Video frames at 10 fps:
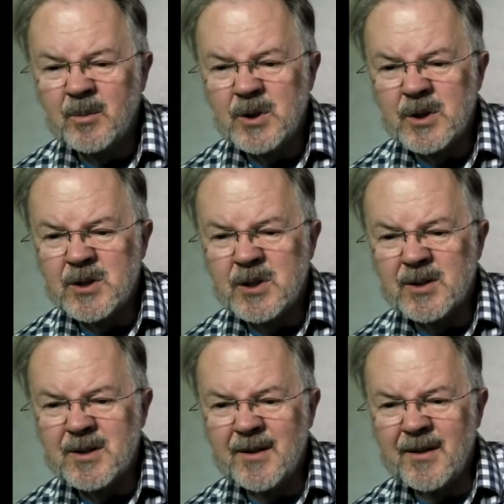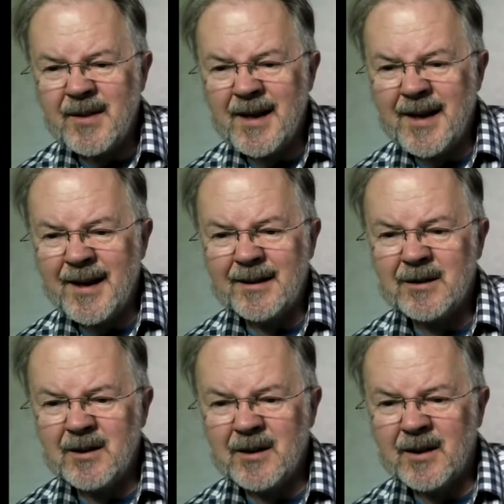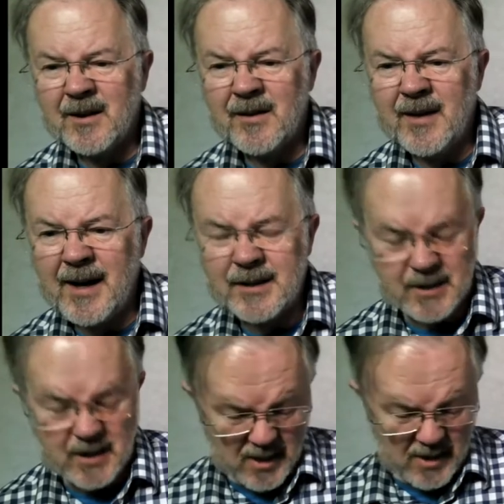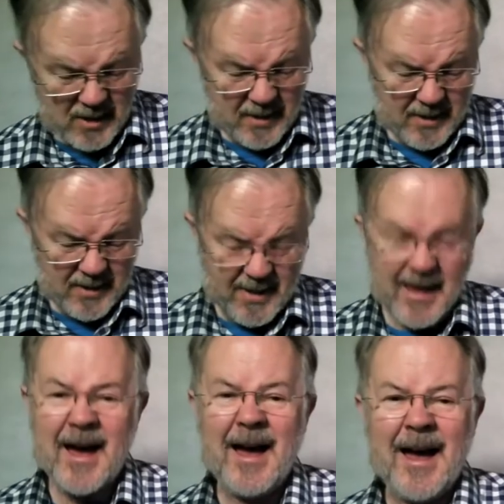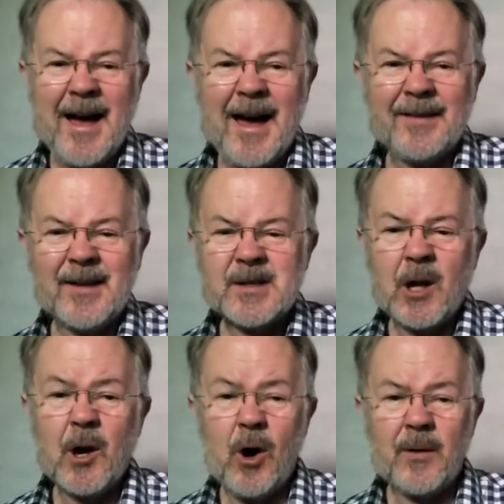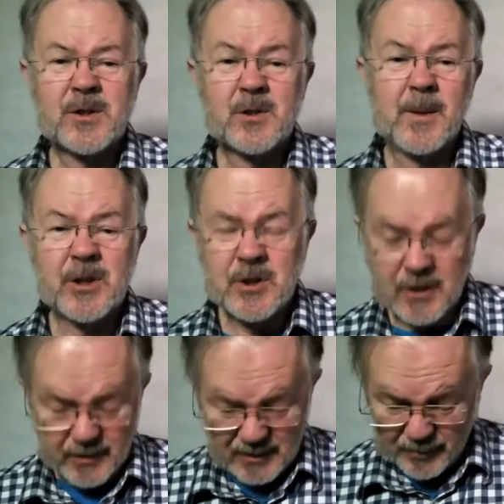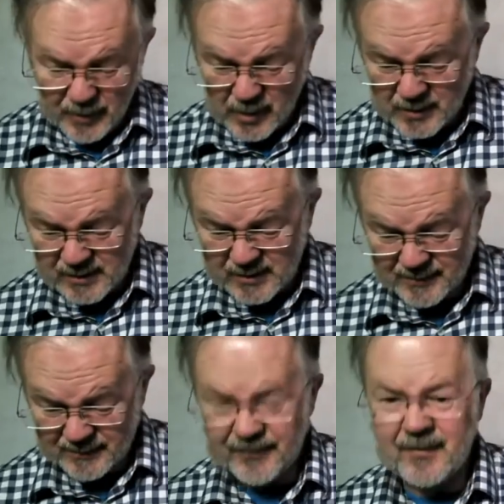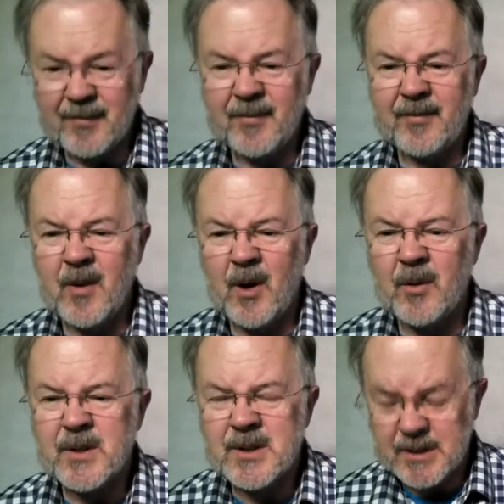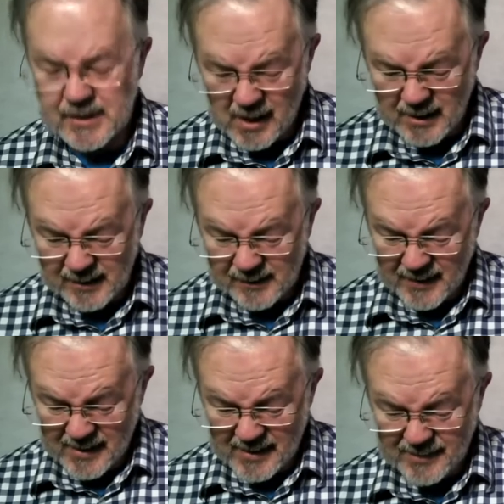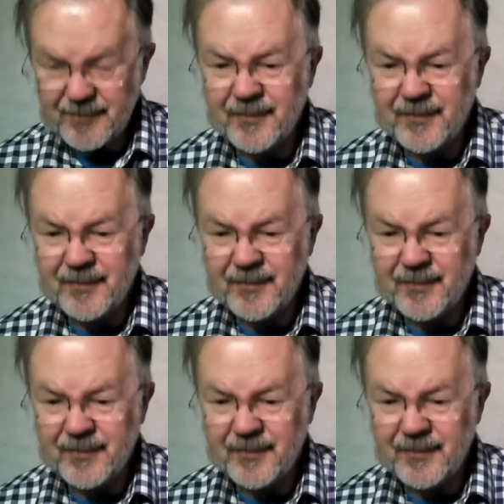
is just there like that. And there's a lot of switches on this box. On the side there,